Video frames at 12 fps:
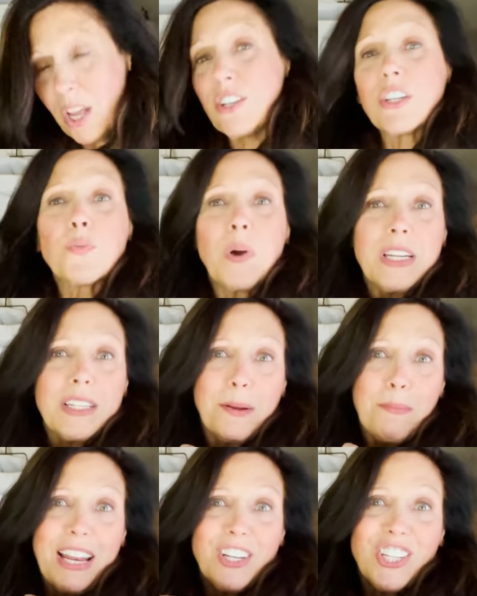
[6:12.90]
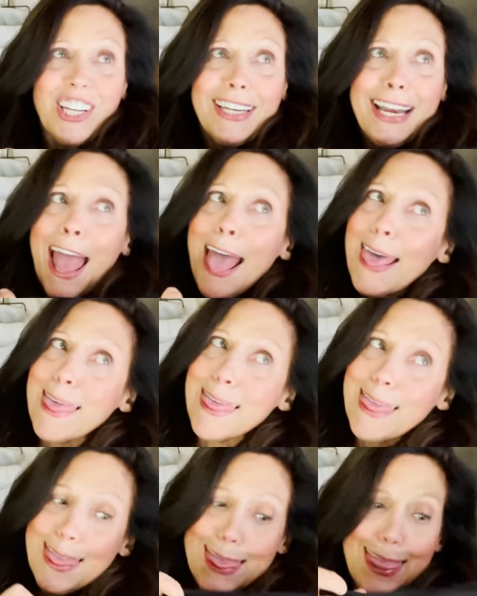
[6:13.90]
I just wanted to mention
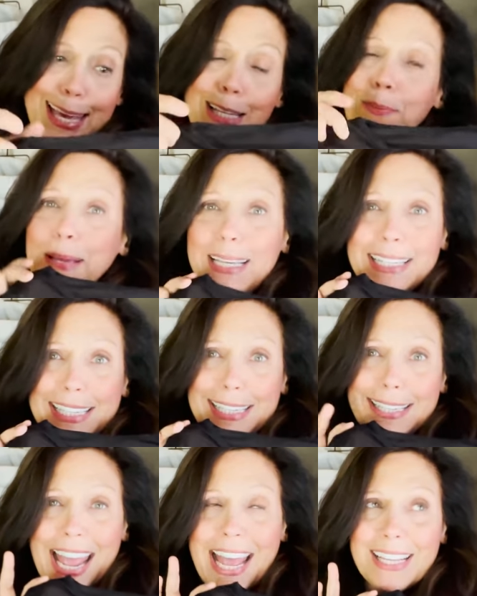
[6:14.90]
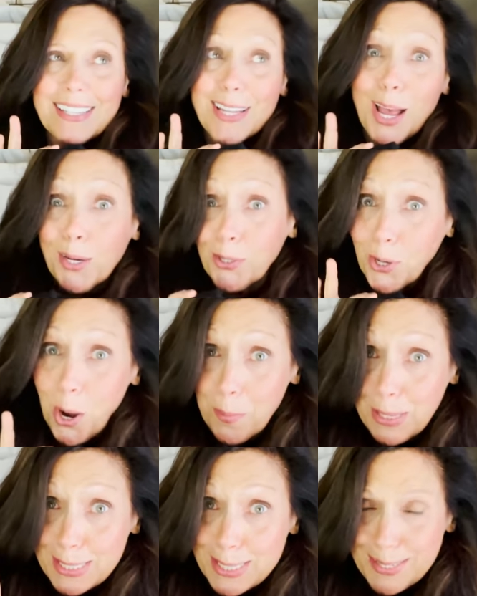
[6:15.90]
these pieces as
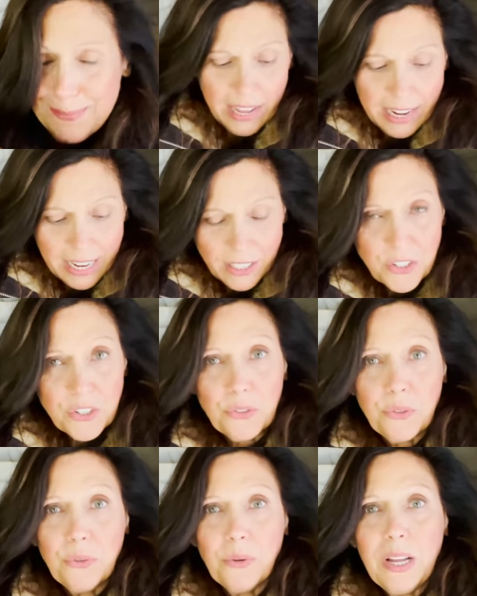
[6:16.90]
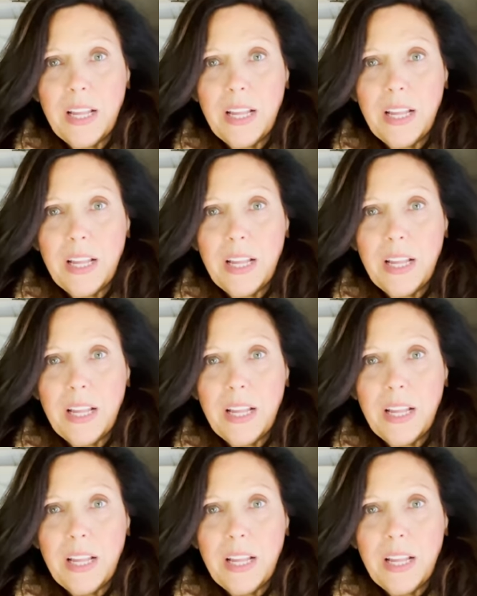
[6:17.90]
undergarments. Then I do